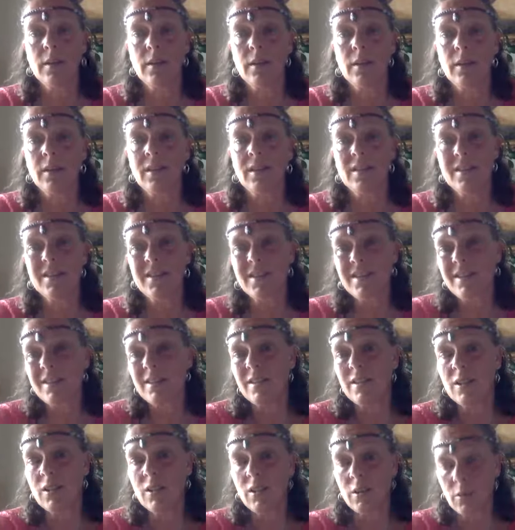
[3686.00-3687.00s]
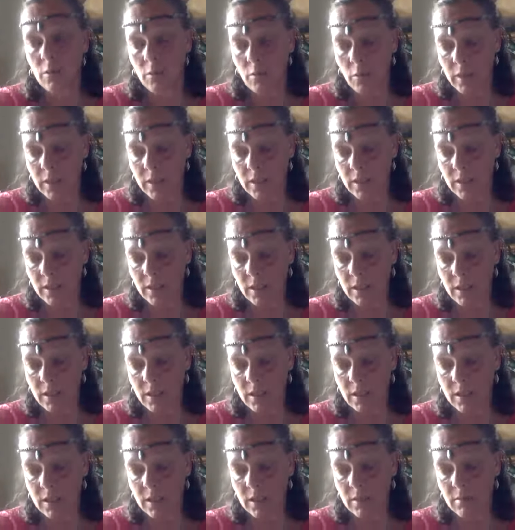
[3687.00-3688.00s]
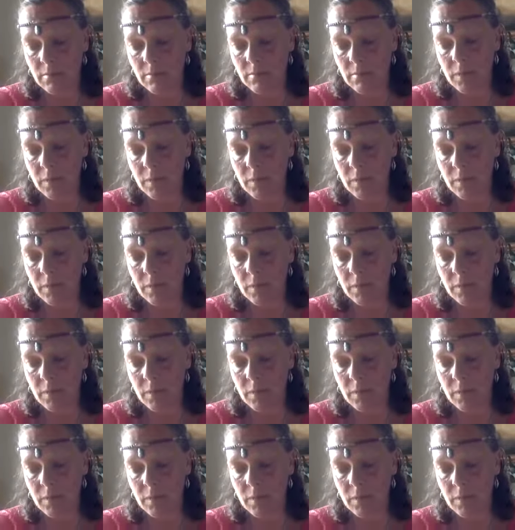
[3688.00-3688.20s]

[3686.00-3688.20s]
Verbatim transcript: because it's, you know, it doesn't,